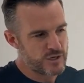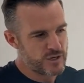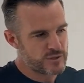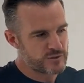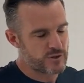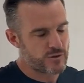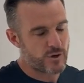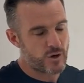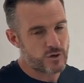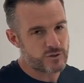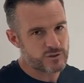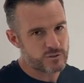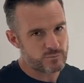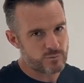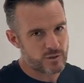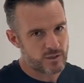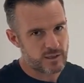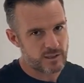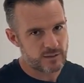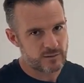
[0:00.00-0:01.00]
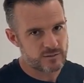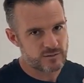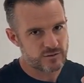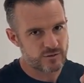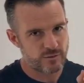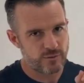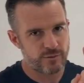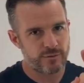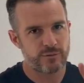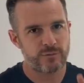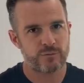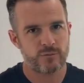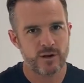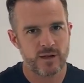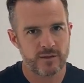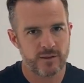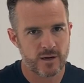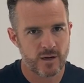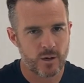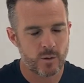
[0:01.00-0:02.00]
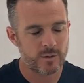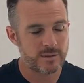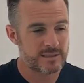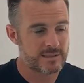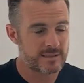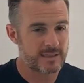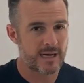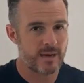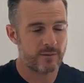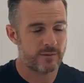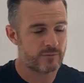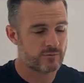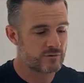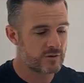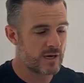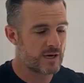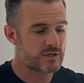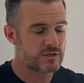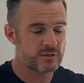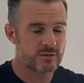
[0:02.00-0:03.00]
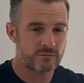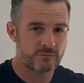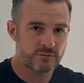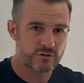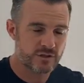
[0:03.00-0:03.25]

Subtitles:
So those are my sort of three that I would start with: attraction,